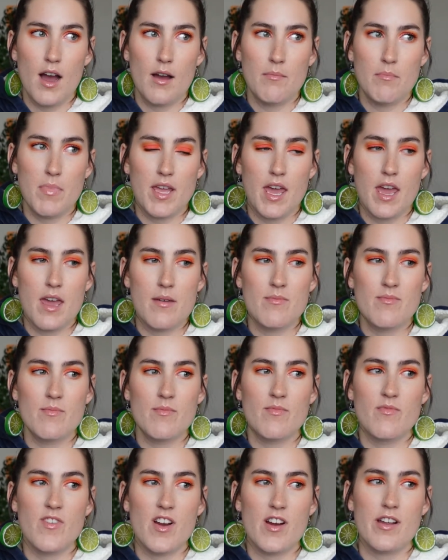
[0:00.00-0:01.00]

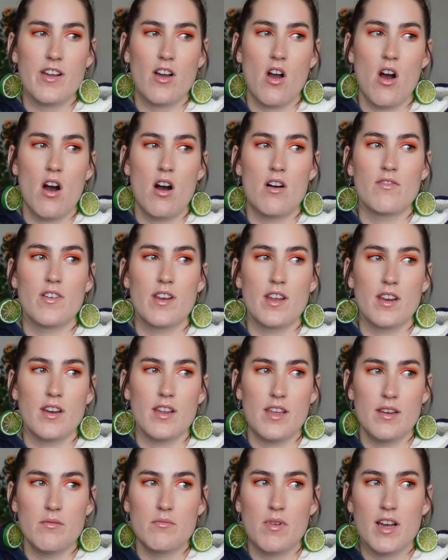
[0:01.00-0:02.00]
became very confident
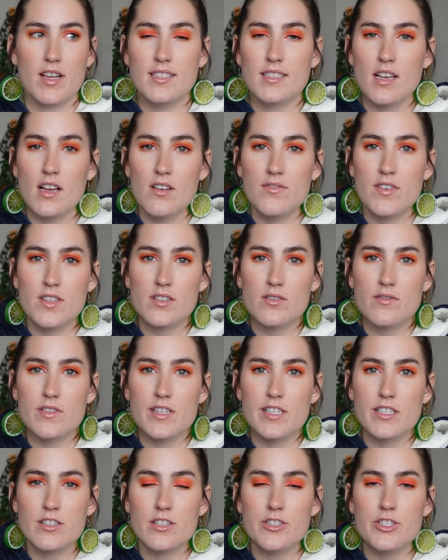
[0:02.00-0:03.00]
in myself as a
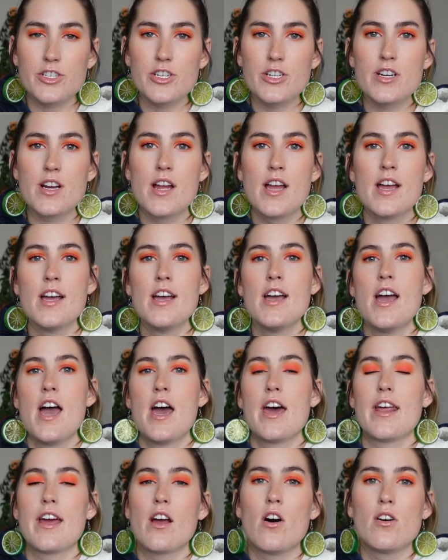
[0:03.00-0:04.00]
researcher,
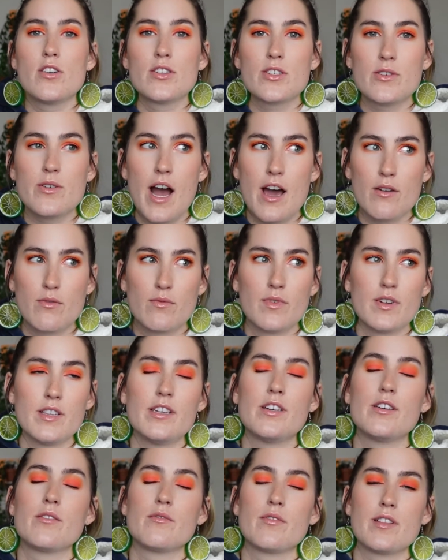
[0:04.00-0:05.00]
and I also had really
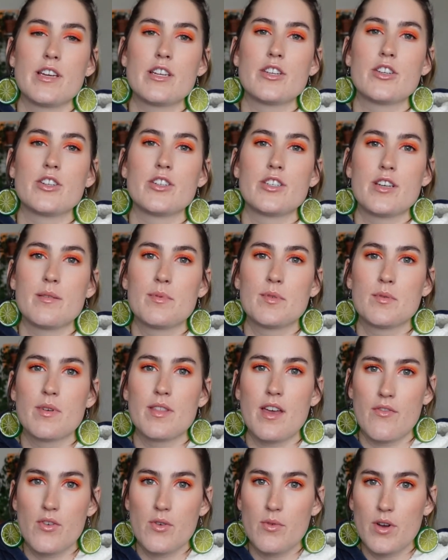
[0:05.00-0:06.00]
good relationships with
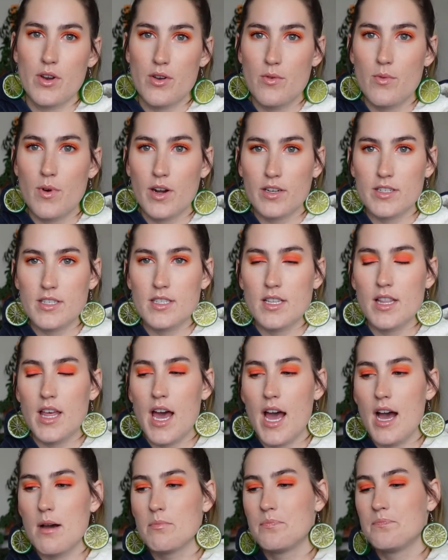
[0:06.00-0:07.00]
everyone who worked in the
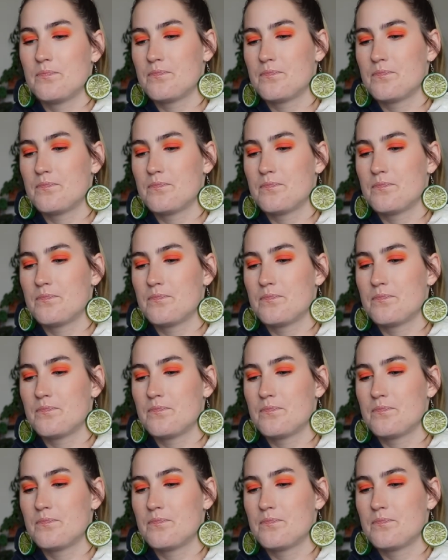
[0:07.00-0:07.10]
lab.